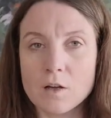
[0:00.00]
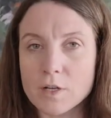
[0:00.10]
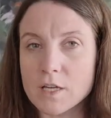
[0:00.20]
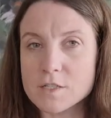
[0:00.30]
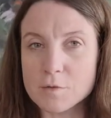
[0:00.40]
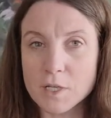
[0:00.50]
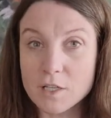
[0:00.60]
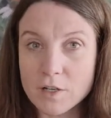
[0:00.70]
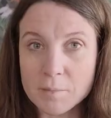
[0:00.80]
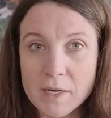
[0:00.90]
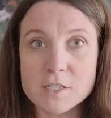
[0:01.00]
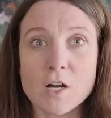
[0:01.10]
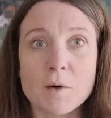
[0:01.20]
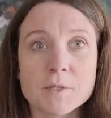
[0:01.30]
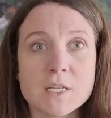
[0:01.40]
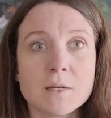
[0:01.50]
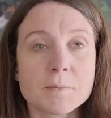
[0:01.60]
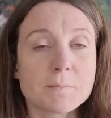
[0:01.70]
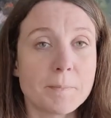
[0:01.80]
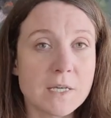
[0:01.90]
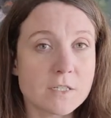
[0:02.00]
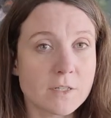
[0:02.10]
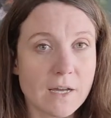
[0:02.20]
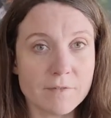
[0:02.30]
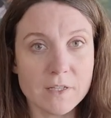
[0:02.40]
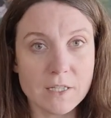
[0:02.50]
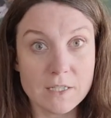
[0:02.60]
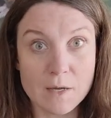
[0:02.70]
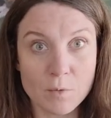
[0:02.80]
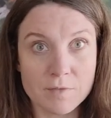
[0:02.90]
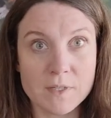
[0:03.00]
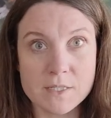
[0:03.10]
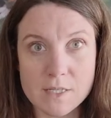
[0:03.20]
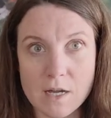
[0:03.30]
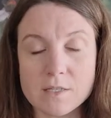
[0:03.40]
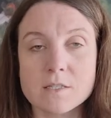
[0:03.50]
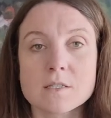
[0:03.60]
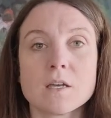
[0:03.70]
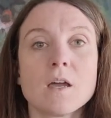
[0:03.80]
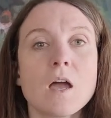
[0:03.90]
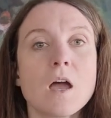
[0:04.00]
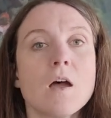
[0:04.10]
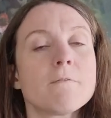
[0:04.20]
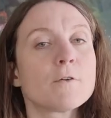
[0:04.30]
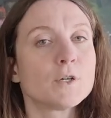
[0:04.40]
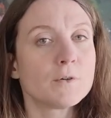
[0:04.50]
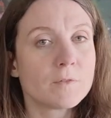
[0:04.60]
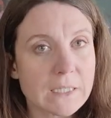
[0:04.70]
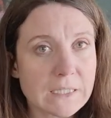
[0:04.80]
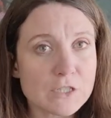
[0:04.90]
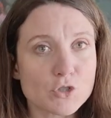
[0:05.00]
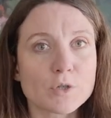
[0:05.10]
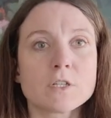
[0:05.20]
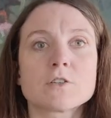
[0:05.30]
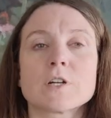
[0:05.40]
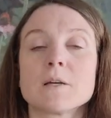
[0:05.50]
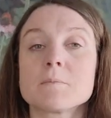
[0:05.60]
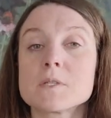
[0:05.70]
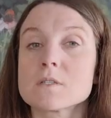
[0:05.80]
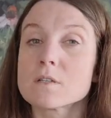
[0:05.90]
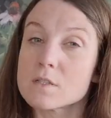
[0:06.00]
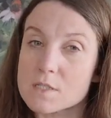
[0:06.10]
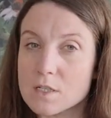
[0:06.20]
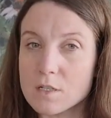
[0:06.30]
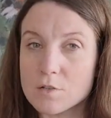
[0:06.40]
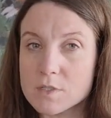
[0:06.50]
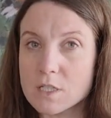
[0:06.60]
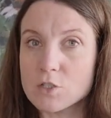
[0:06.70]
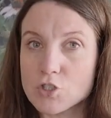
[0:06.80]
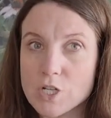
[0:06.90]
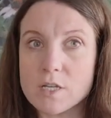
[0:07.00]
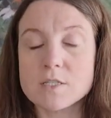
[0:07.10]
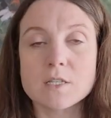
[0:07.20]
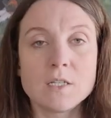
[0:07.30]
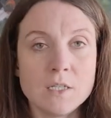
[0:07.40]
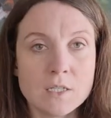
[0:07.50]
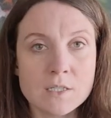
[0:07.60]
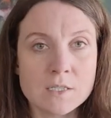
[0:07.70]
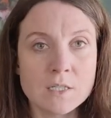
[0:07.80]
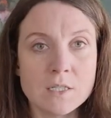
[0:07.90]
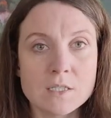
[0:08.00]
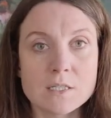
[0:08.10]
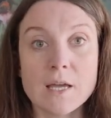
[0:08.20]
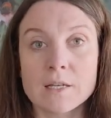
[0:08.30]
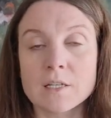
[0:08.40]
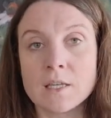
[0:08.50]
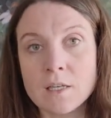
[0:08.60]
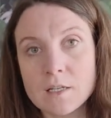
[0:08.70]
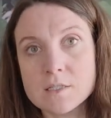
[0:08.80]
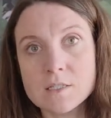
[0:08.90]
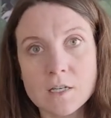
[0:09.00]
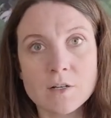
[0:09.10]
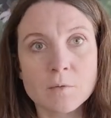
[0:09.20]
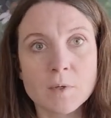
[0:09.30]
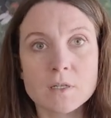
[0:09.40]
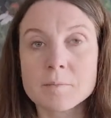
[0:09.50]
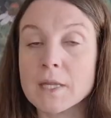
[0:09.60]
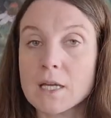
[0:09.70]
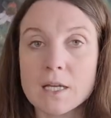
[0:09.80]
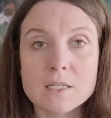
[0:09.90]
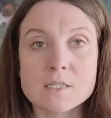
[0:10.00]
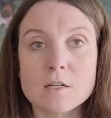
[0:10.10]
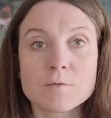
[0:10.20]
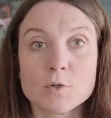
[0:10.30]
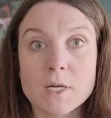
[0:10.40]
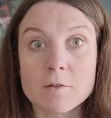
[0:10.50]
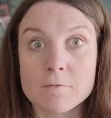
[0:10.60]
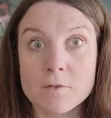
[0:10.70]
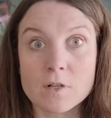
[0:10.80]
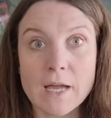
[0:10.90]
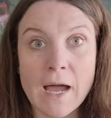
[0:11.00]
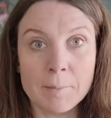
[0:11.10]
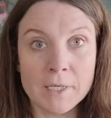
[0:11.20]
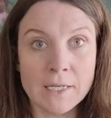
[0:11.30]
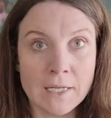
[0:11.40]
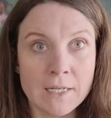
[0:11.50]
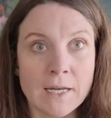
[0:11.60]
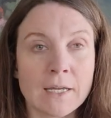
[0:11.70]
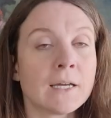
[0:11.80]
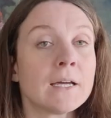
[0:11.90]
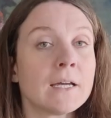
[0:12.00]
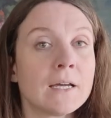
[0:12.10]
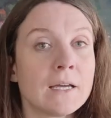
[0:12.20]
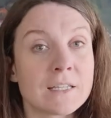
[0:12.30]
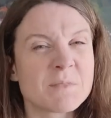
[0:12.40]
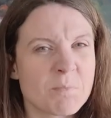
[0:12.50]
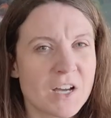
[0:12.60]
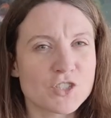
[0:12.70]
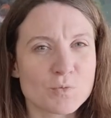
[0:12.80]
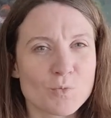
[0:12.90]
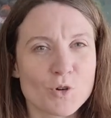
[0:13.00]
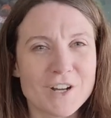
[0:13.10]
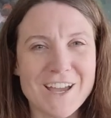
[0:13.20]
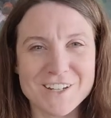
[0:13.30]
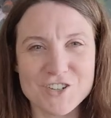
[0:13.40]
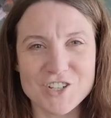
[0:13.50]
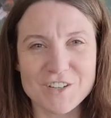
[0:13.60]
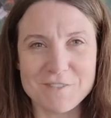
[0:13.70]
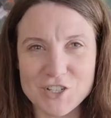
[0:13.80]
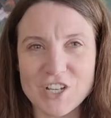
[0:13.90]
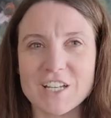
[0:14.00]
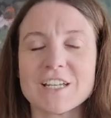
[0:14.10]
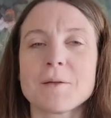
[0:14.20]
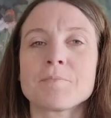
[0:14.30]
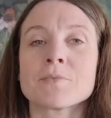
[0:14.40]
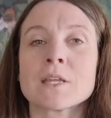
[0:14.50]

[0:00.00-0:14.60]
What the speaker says: Okay, so here are my top tips based on everything that we've discussed. For really short trips, consider using just heated seats and a heated steering wheel instead of doing a full cabin heating. It's much more energy efficient.